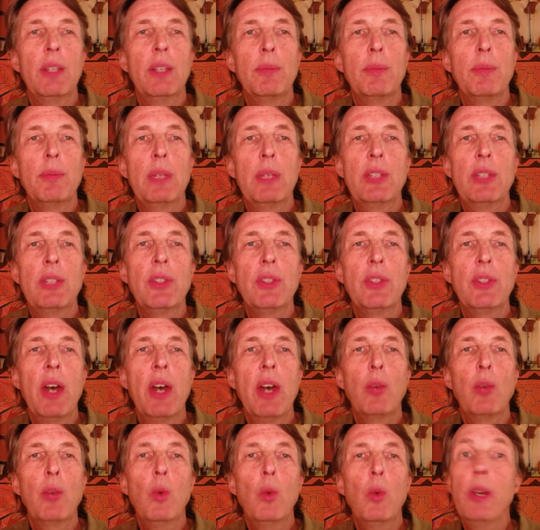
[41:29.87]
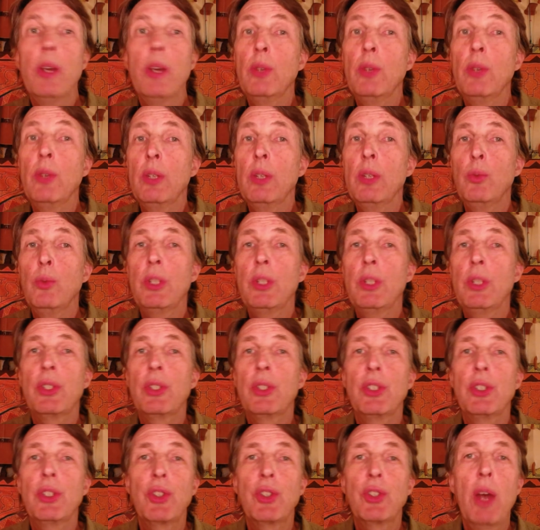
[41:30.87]
It's not one which
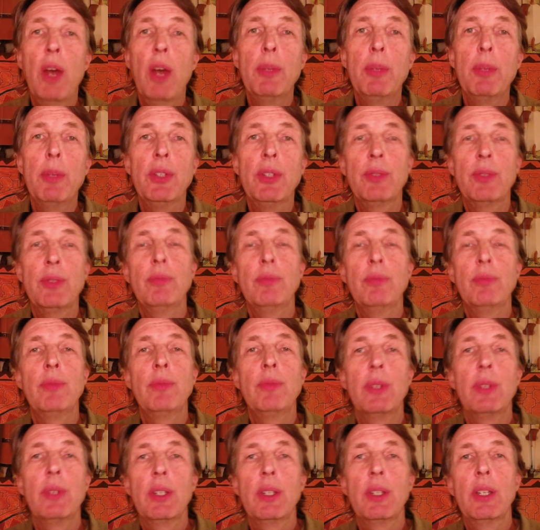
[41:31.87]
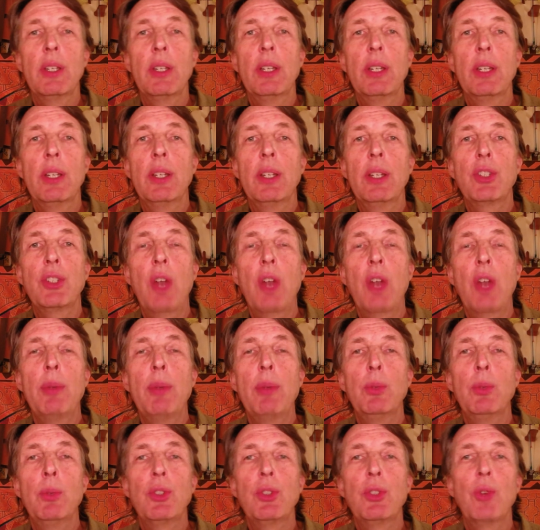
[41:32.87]
the a
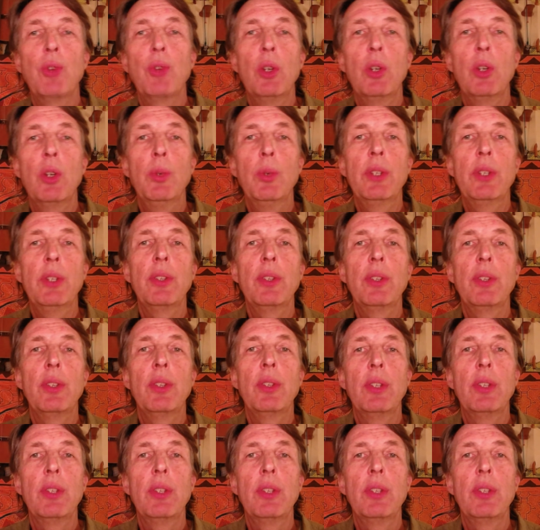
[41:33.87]
shaman would struggle with,